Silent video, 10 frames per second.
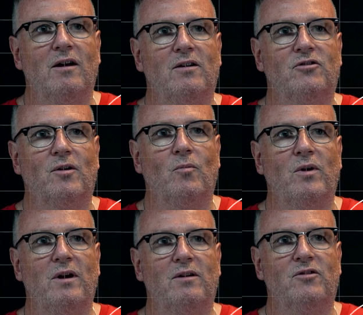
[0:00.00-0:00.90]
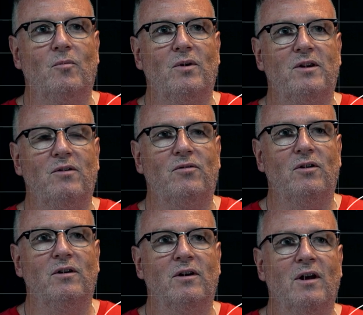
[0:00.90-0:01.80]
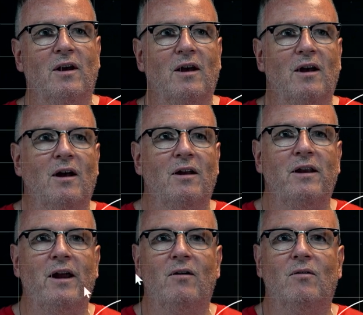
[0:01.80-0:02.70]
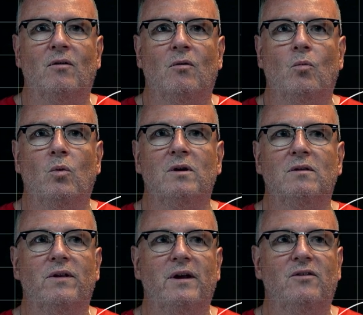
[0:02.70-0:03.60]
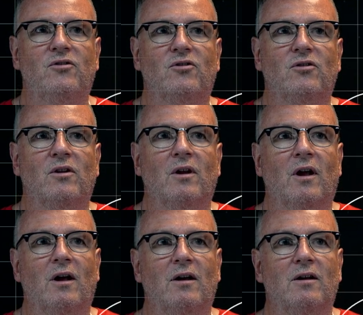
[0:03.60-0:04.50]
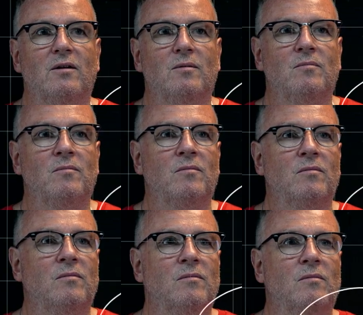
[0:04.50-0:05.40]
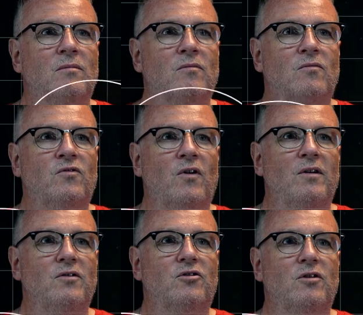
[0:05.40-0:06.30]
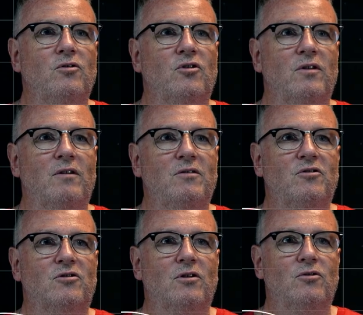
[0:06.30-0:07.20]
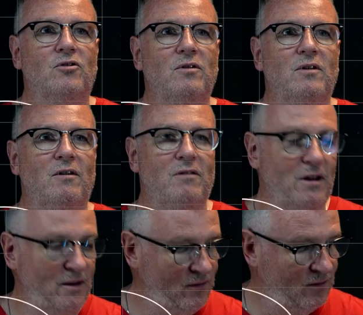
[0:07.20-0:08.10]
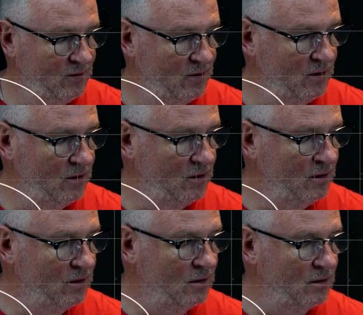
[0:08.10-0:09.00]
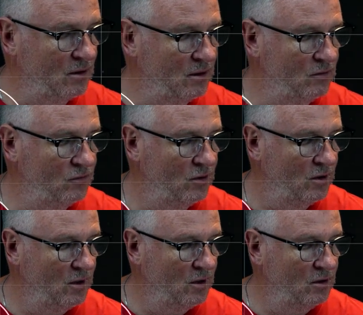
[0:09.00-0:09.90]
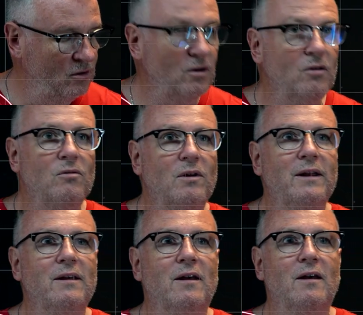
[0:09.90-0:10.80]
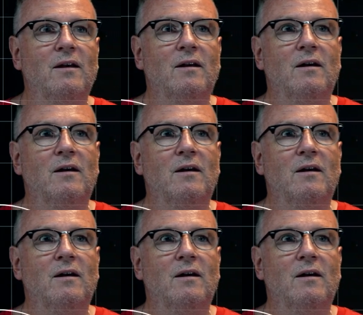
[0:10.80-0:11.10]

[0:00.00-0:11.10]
somewhere different. Now, will this find the solution? There is a solution. There it is. They are kind of, linking